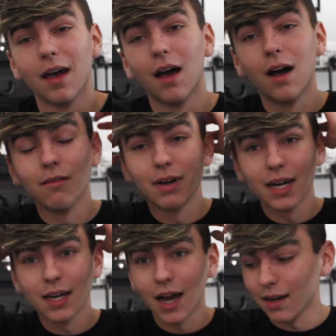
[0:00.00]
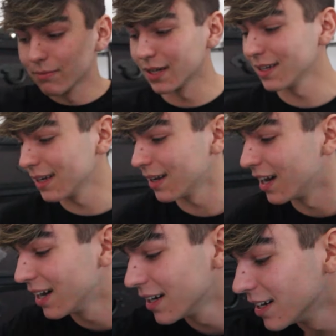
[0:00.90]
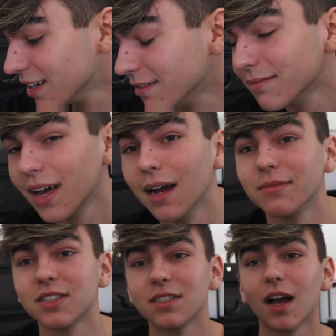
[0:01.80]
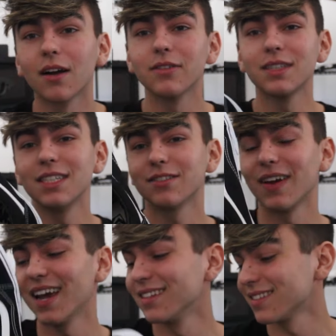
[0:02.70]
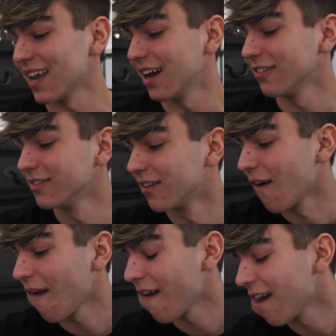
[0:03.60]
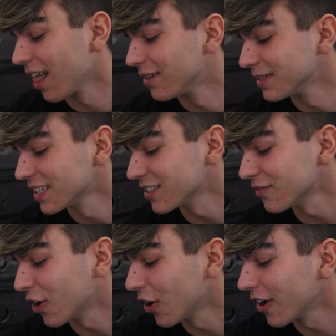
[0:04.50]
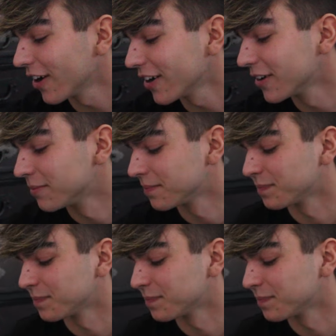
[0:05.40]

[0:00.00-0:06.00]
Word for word: Oh my god, but I'm stuck with these Vans now. Because of her.